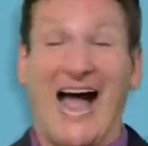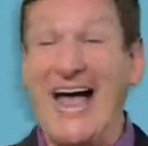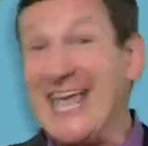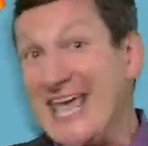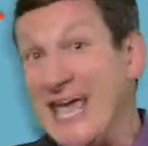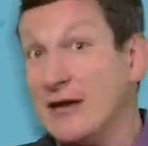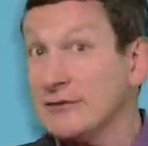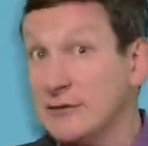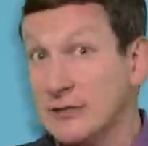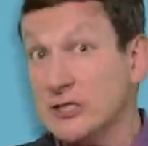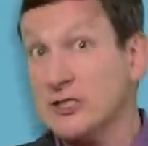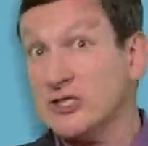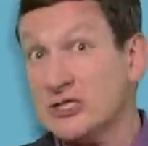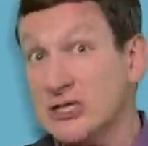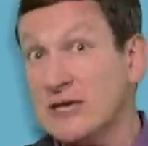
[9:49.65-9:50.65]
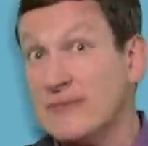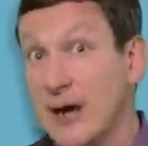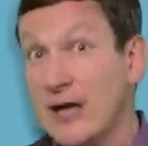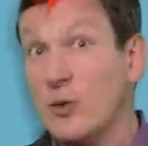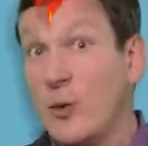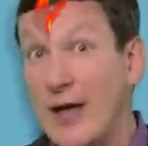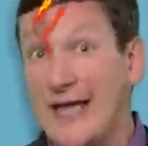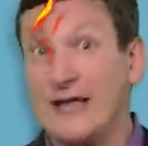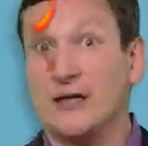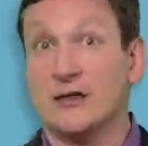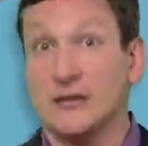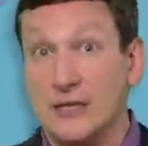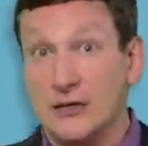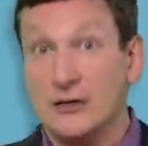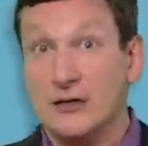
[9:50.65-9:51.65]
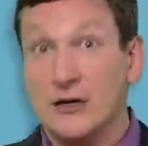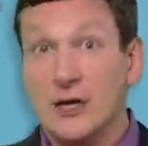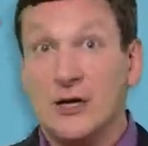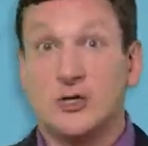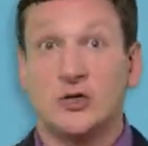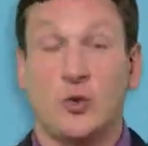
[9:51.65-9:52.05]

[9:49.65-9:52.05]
I can't really see my way clear